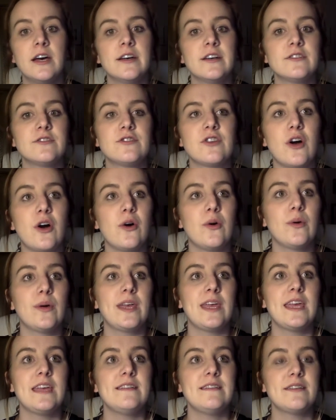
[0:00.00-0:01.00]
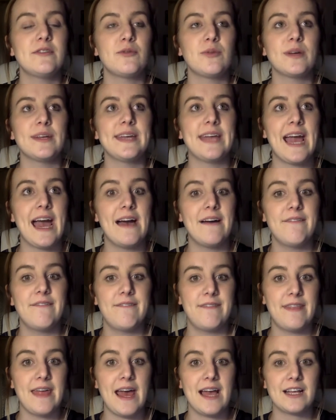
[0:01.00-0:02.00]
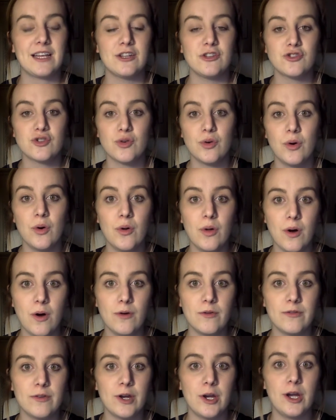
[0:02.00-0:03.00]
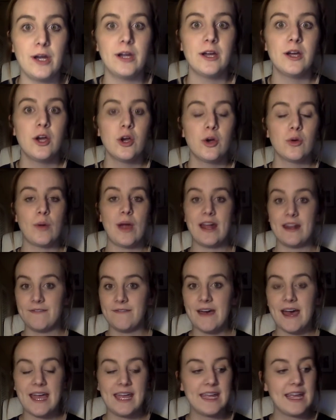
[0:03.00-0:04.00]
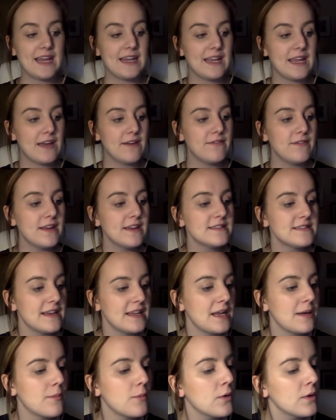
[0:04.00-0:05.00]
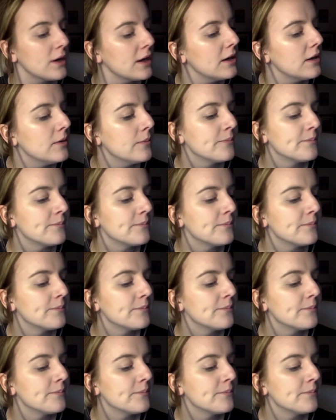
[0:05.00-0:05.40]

So he didn't really have that control over ratifying any of this anymore.